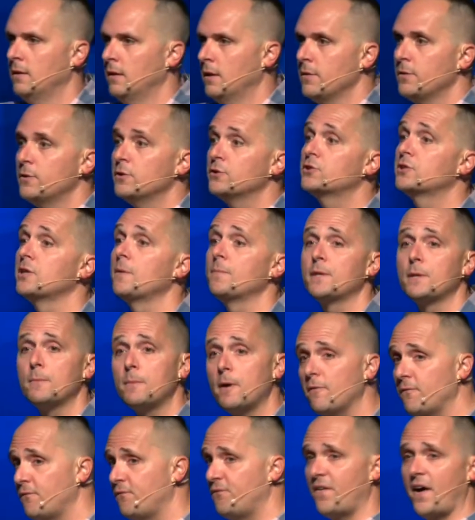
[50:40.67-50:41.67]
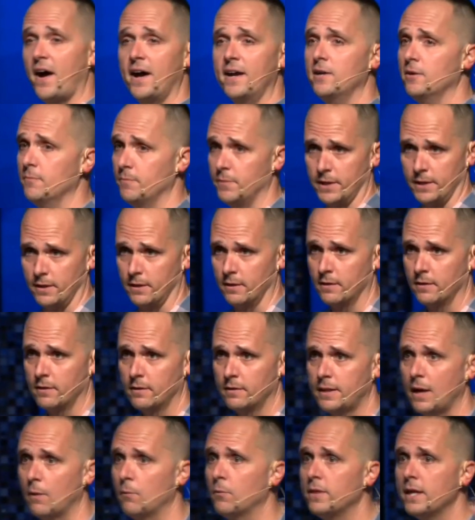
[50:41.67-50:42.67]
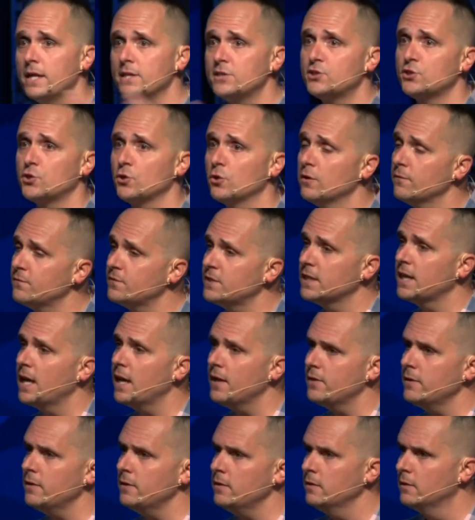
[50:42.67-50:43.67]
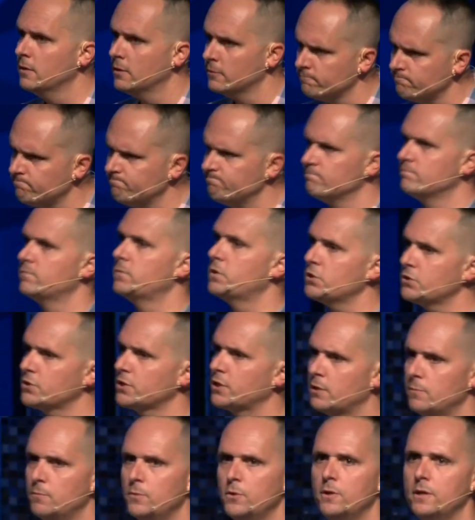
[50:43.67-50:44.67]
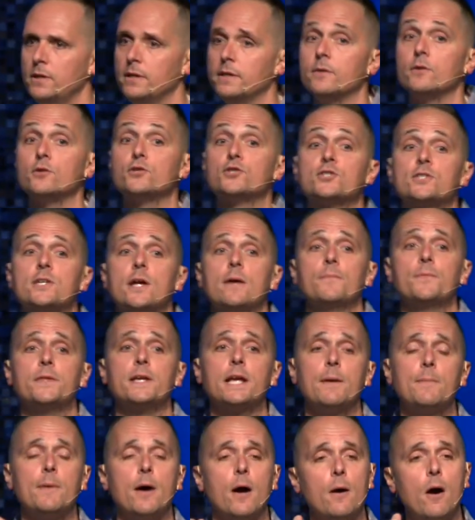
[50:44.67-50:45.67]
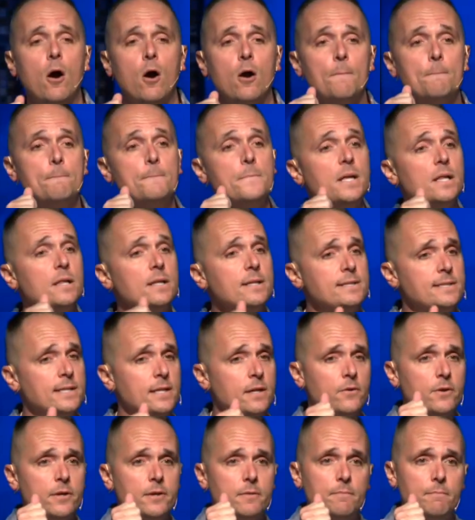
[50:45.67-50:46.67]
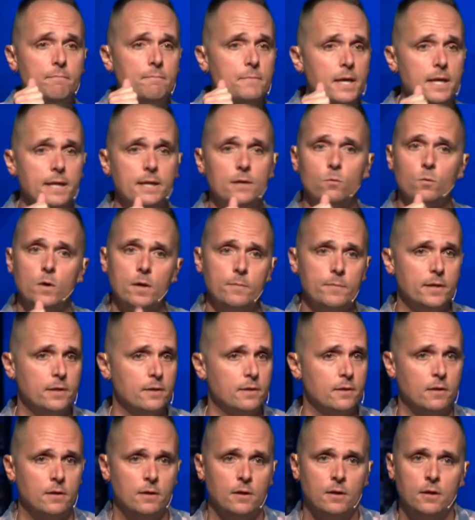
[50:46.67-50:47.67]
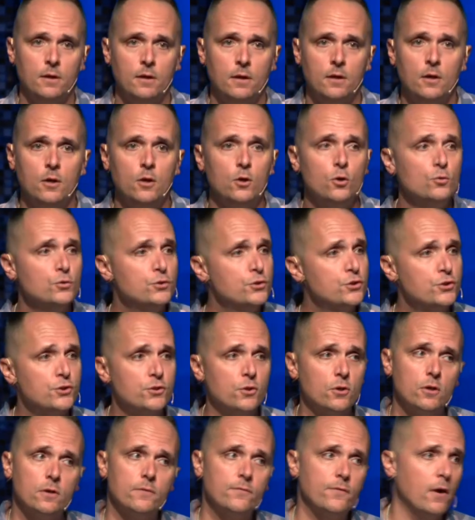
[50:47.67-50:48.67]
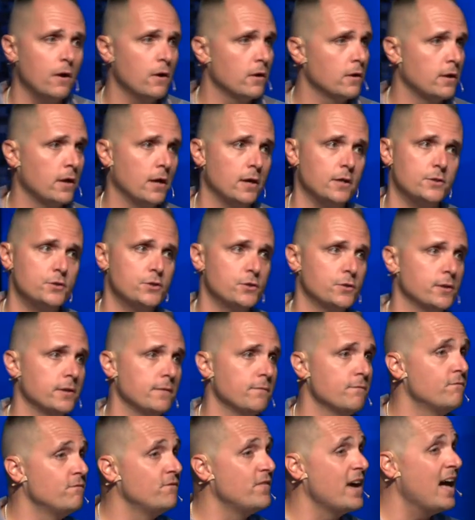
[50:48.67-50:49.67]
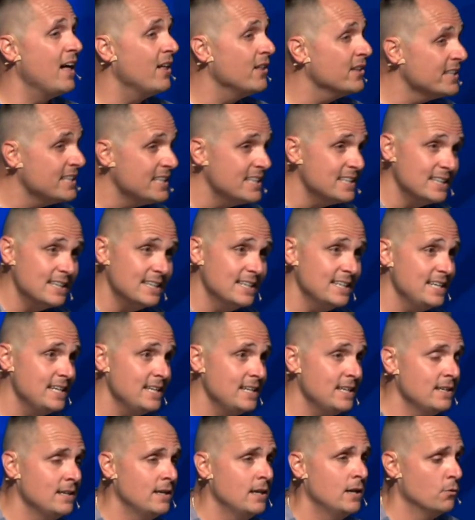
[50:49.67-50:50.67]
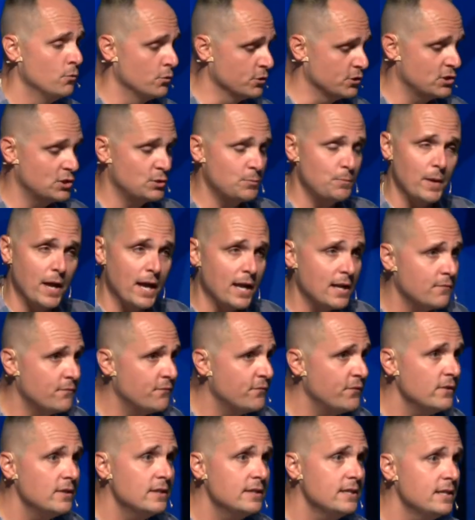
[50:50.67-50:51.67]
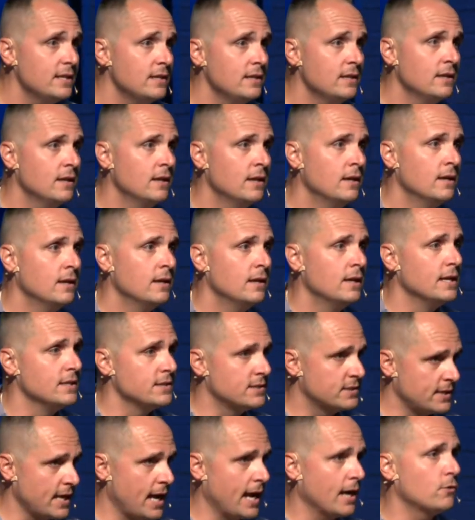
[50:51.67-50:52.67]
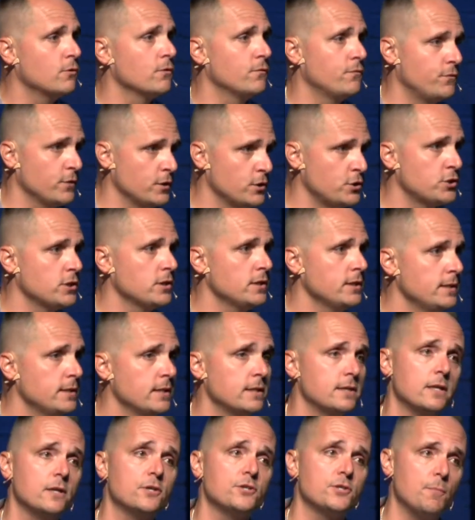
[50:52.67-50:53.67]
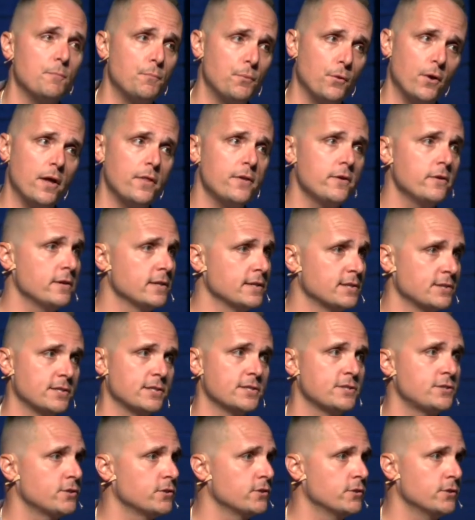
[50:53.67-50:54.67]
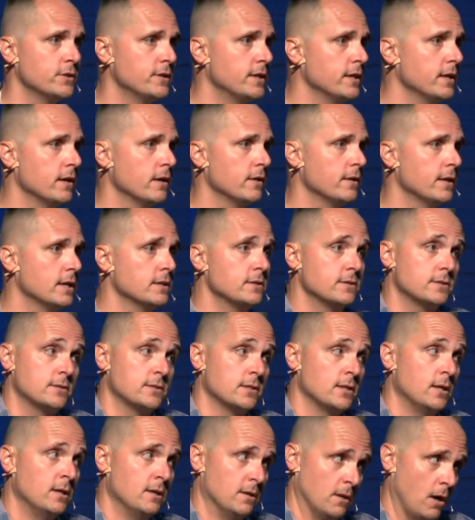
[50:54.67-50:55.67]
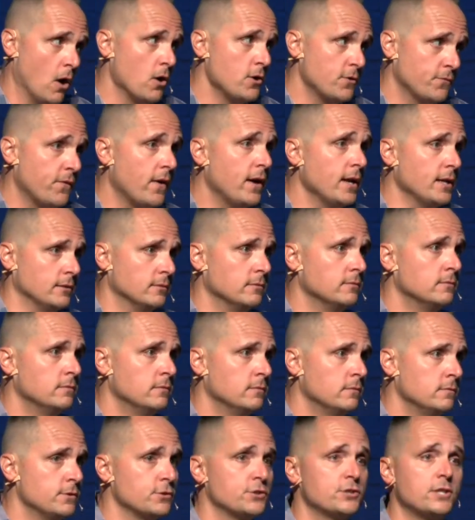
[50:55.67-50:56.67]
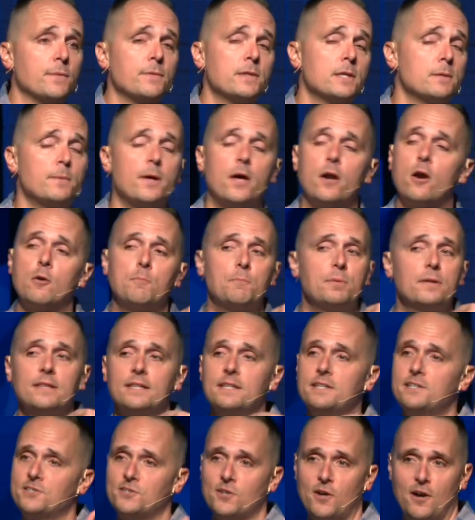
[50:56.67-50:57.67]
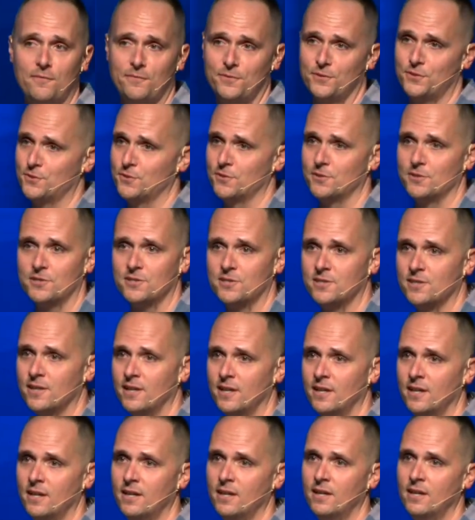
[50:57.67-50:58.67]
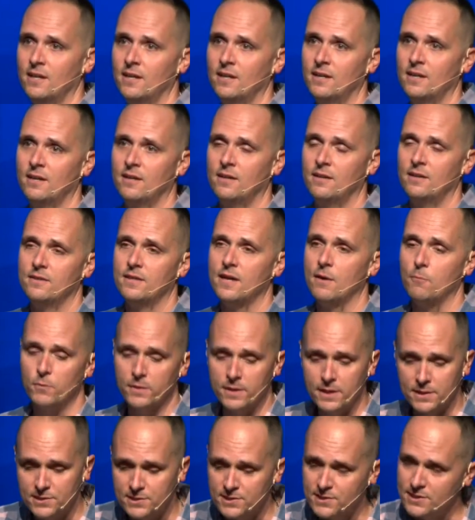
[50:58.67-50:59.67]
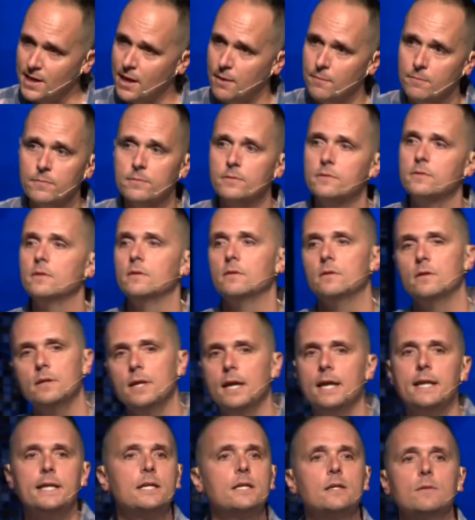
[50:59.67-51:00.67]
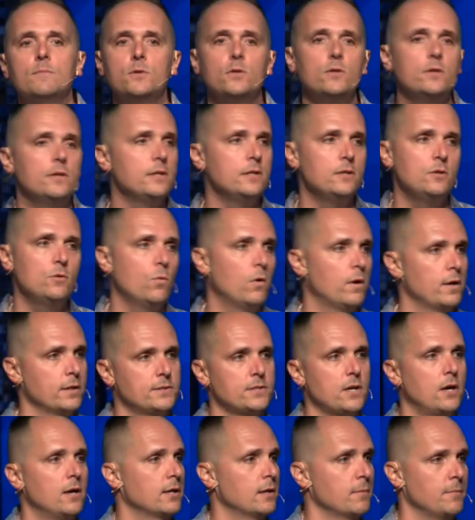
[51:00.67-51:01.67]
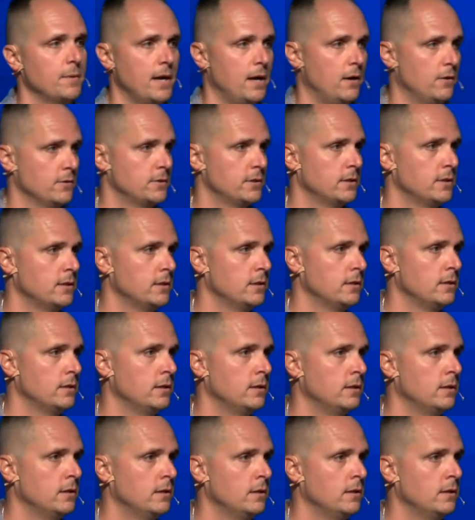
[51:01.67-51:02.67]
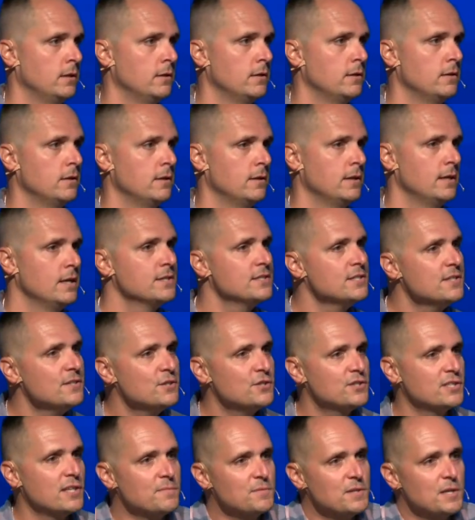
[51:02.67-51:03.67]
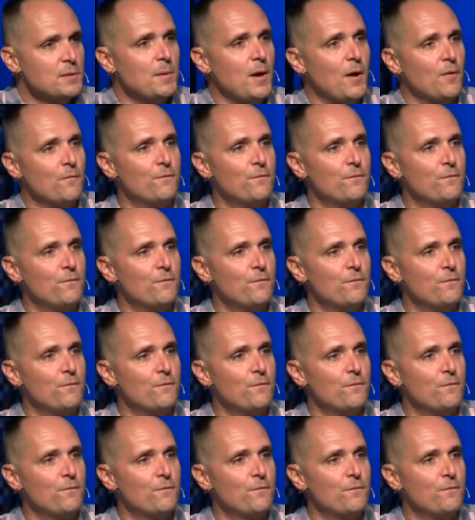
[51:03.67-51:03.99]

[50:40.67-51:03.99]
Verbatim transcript: There's something about firemen that when they serve together, there's a community. There's something about our military men and women who serve our country valiantly, respectfully, and sacrificially, that there's a brother and a sisterhood there that's hard to find. There's something about our police officers that when they step any community you want to talk about, isn't there something about